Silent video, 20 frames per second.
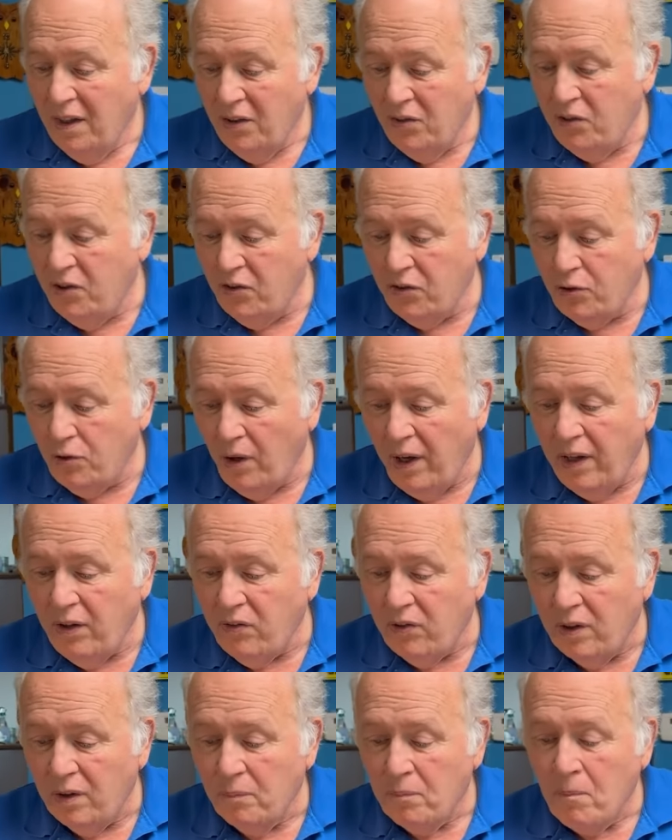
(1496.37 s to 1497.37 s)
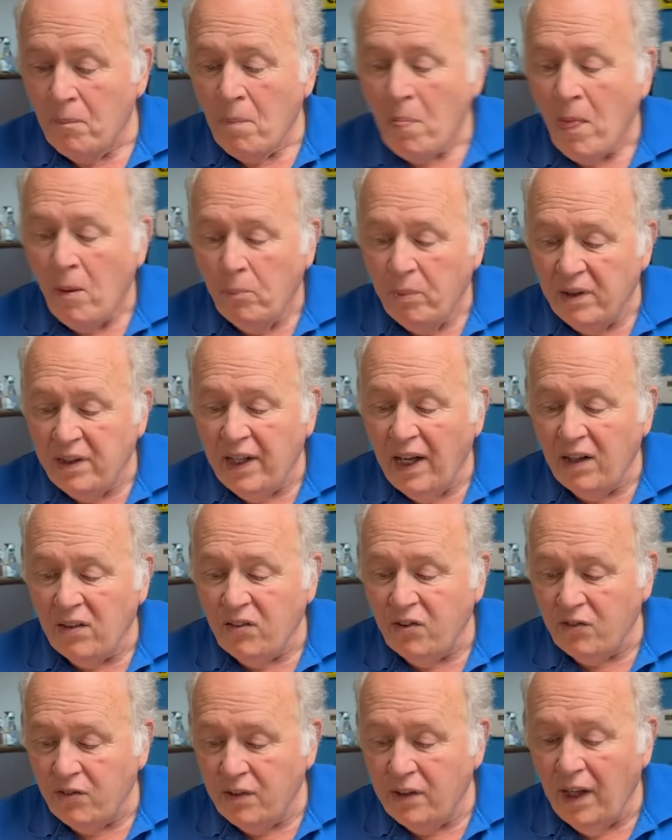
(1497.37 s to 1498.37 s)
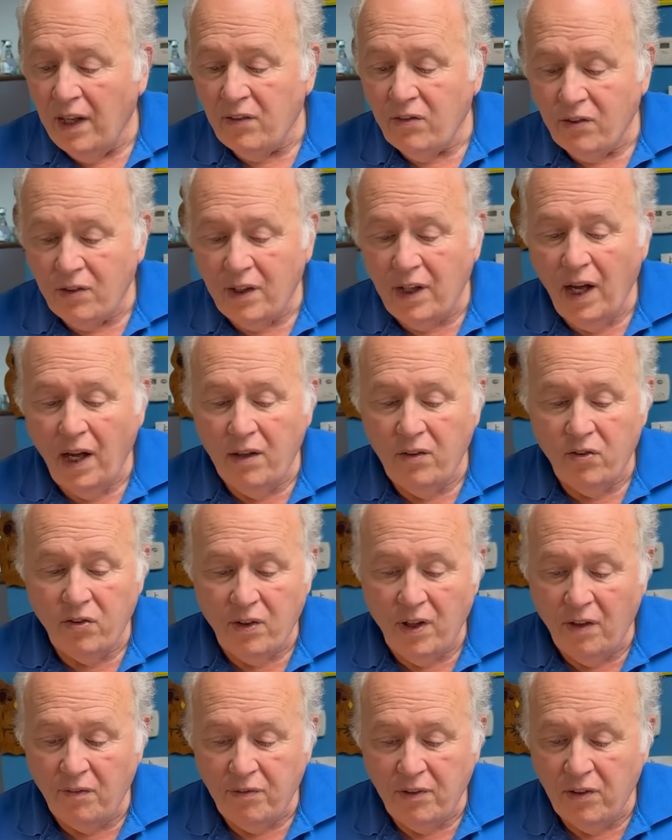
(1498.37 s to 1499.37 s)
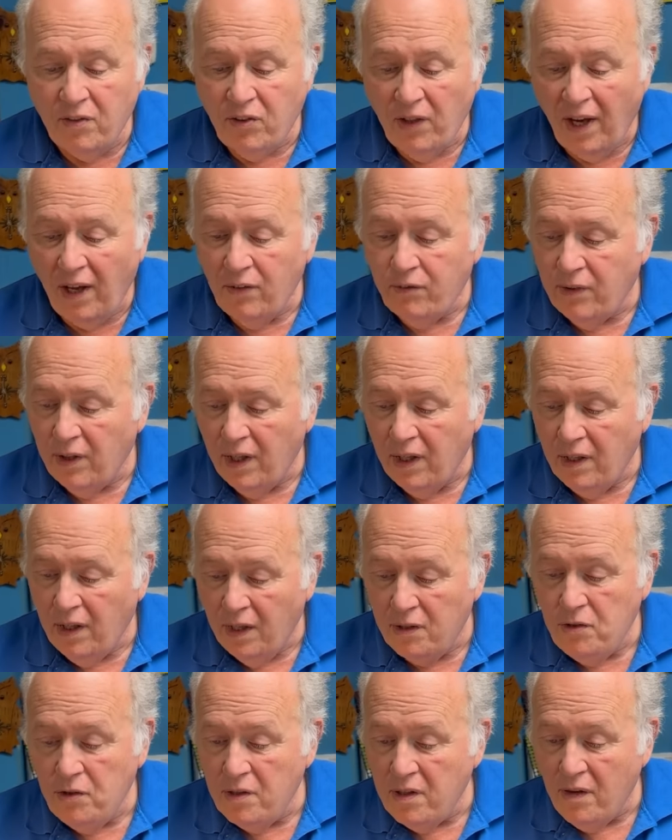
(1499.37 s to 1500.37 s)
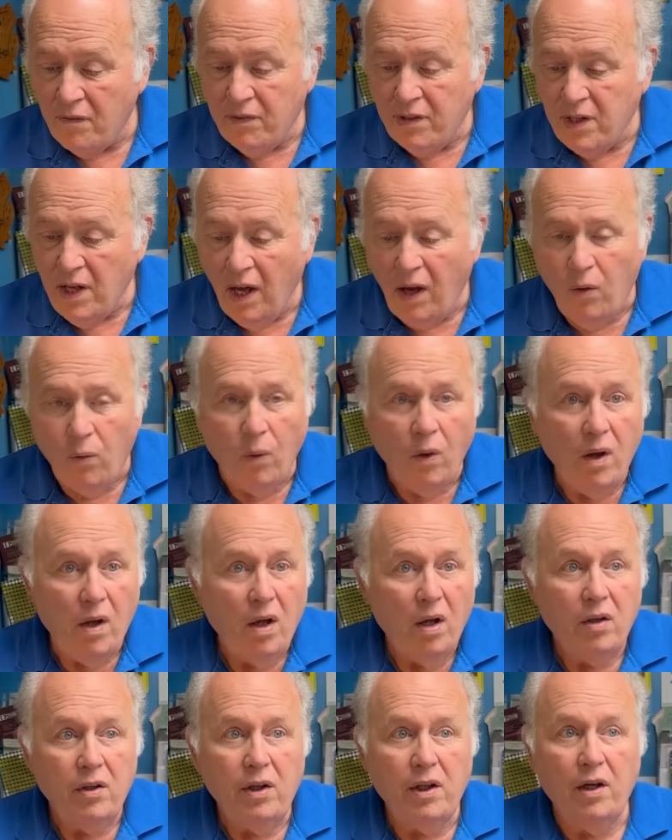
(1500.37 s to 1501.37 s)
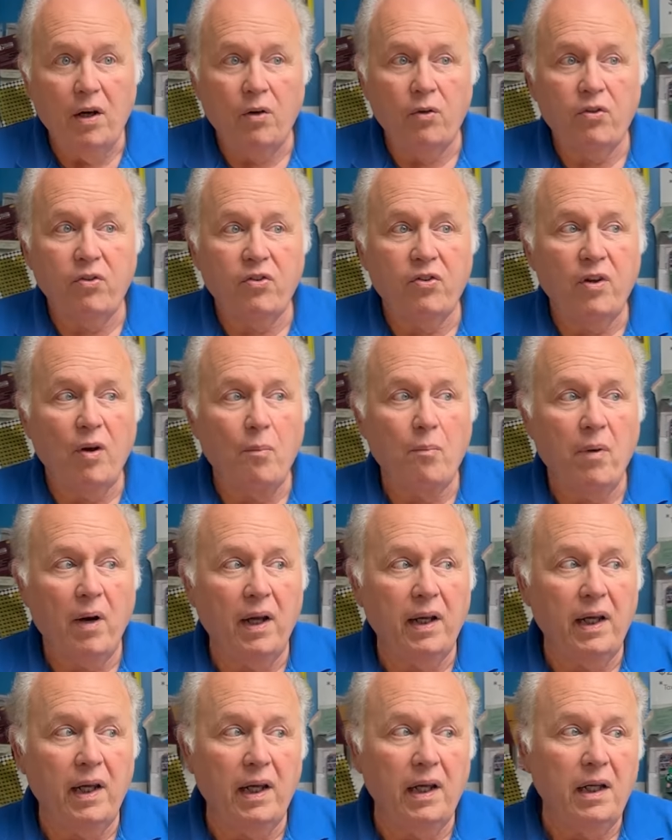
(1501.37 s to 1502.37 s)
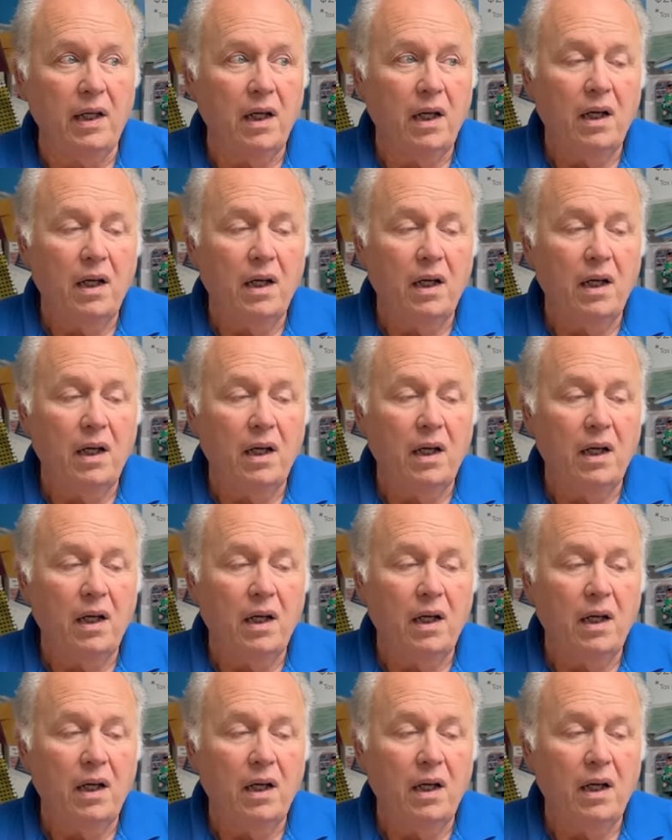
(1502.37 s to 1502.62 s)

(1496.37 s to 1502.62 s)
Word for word: it's just crazy. But that's that's the kind of stuff that's out there, and you never know. You know, somebody,